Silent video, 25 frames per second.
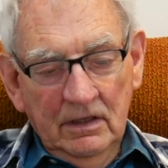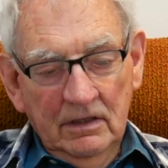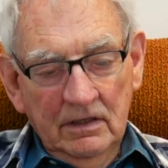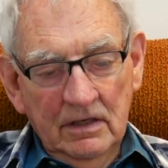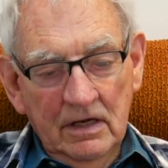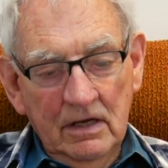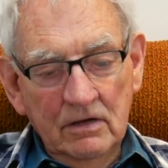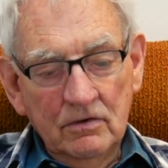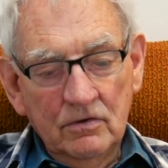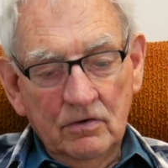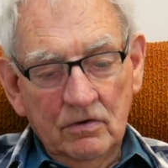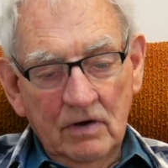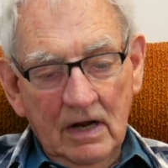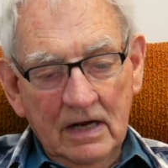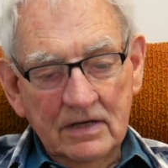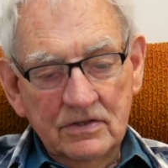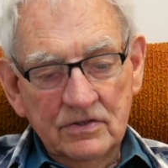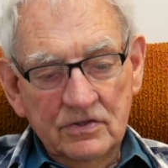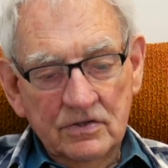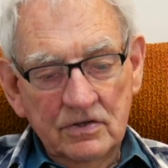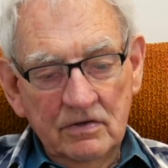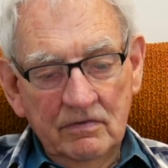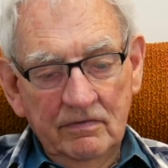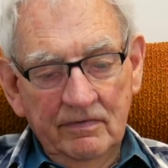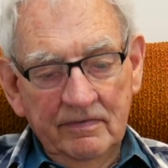No
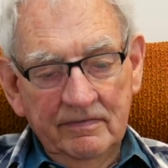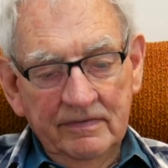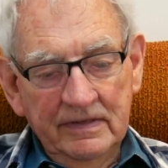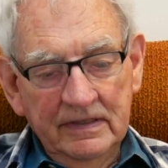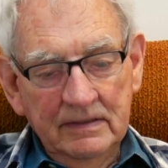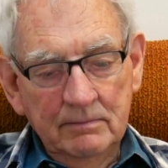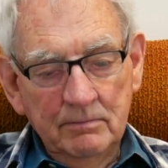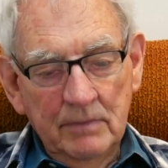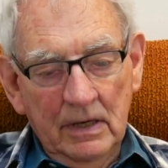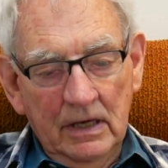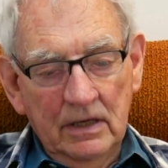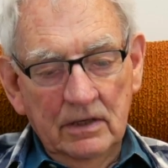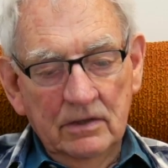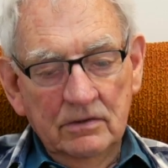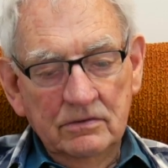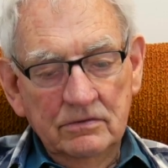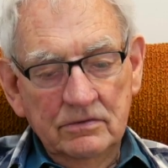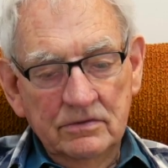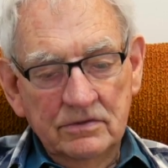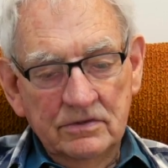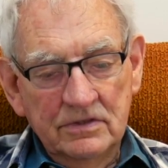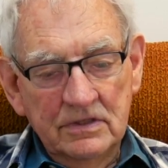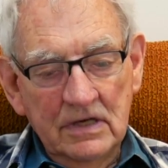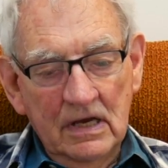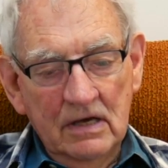crunch of living
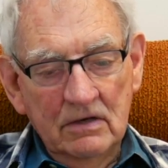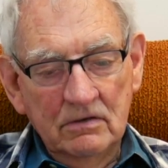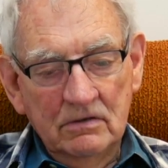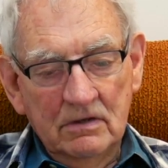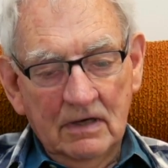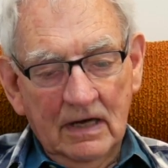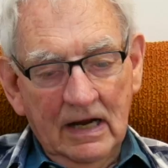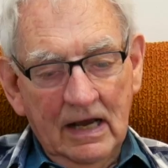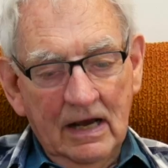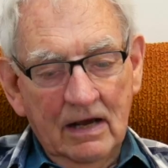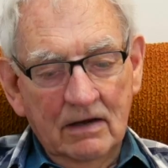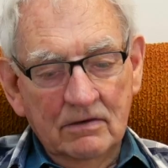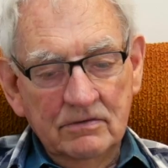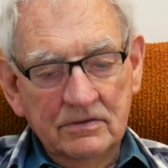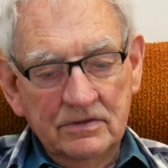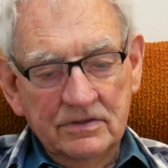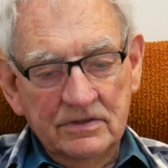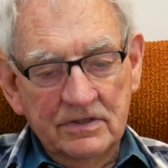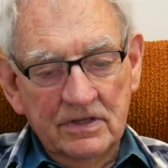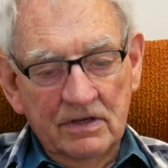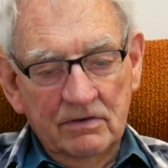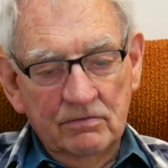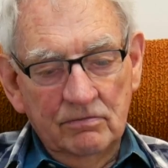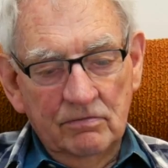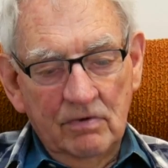bones, no clouds
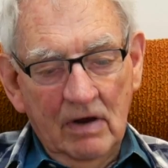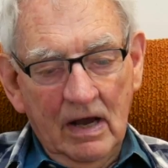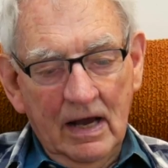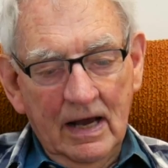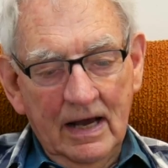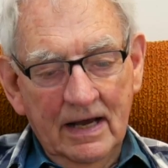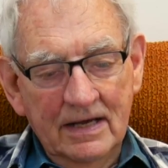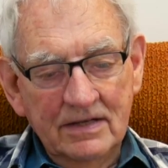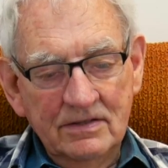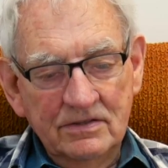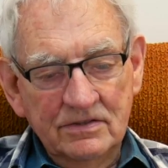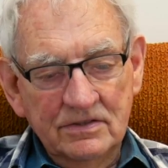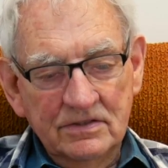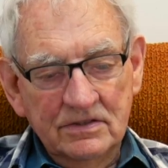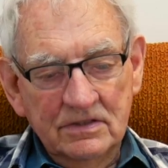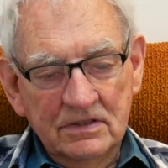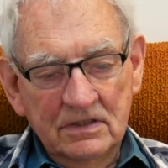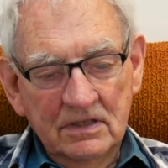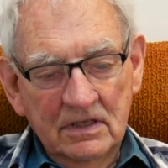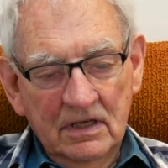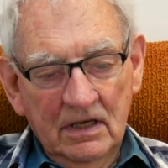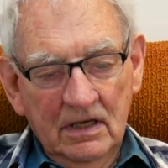that rise,